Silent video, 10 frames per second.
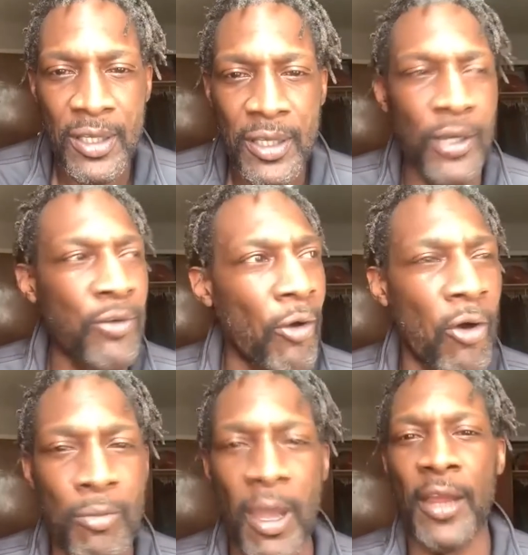He a
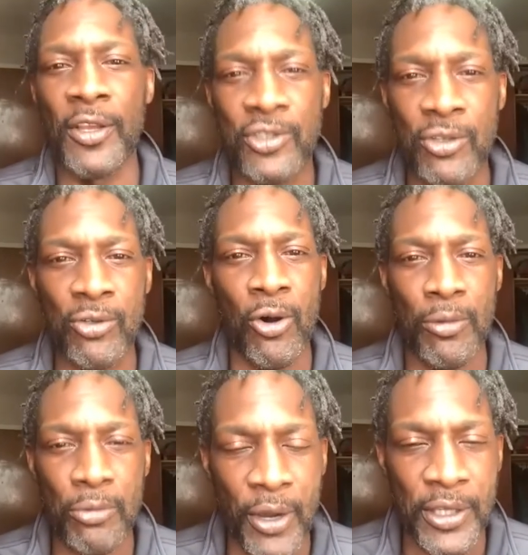grown man, he's still
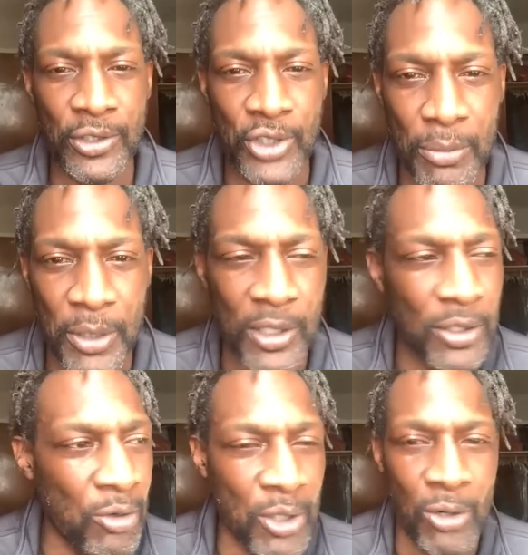calling him Crazy Jimmy and
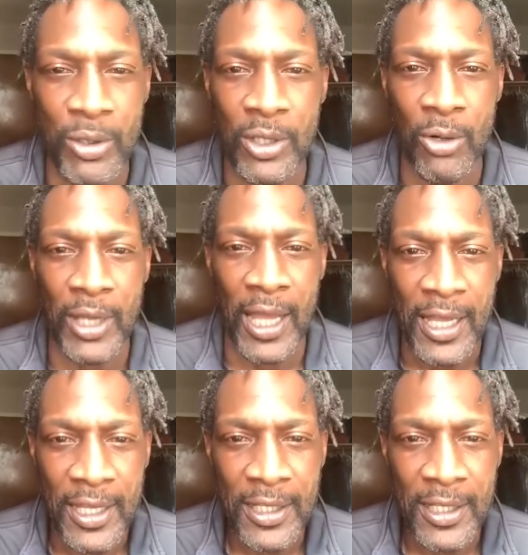Loco and Loca.